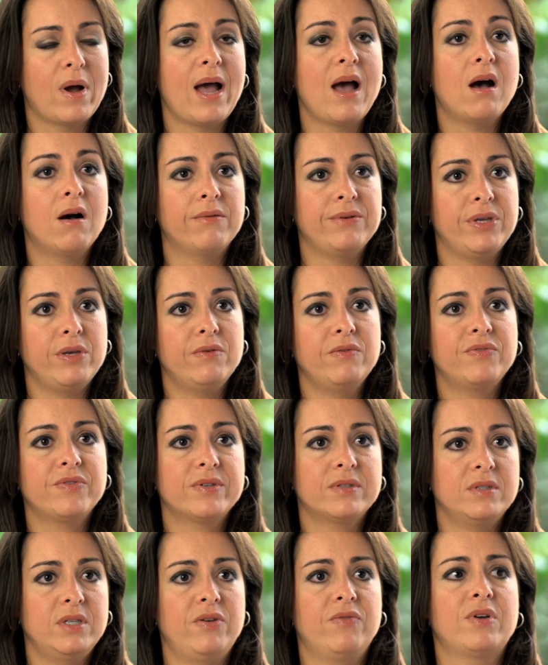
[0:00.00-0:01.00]
wow, you've,
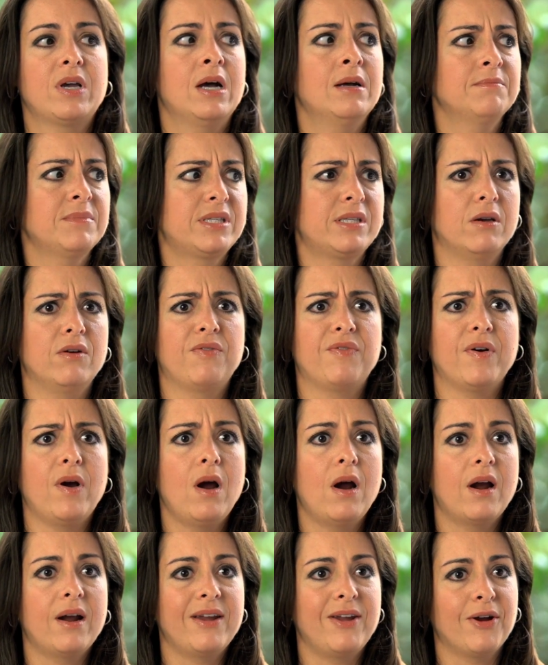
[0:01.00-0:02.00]
you've come so
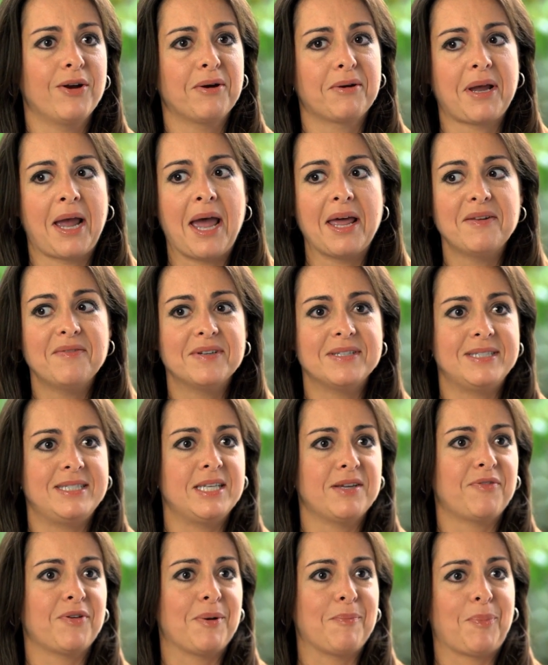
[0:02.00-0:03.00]
far. You're kind of a
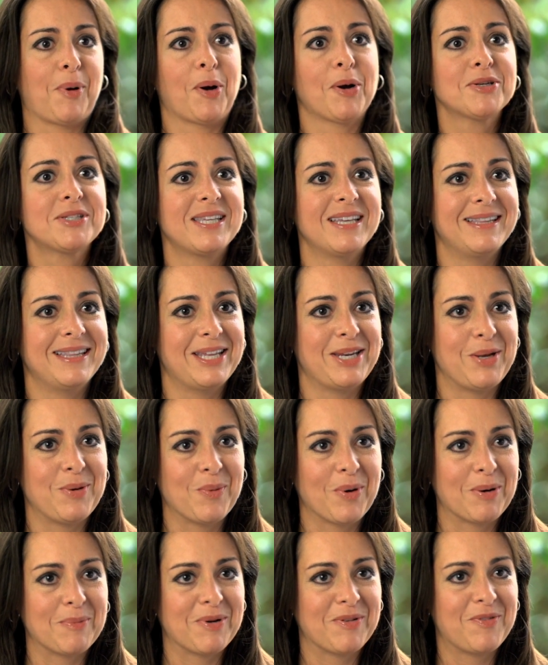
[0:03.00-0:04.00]
different person than you
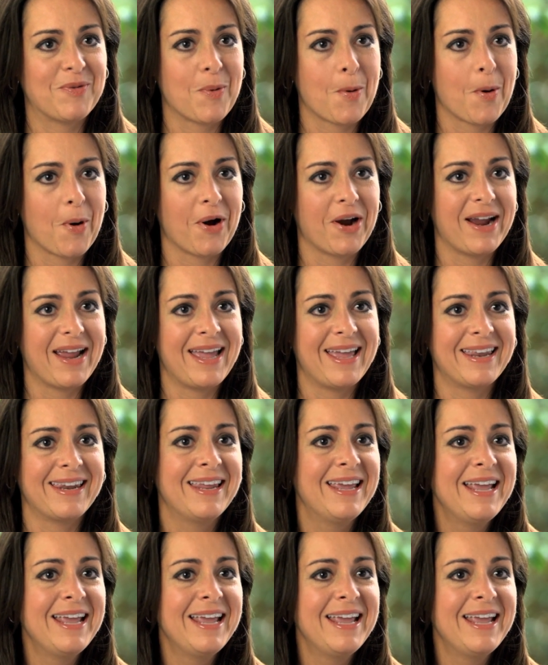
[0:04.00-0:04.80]
were before. And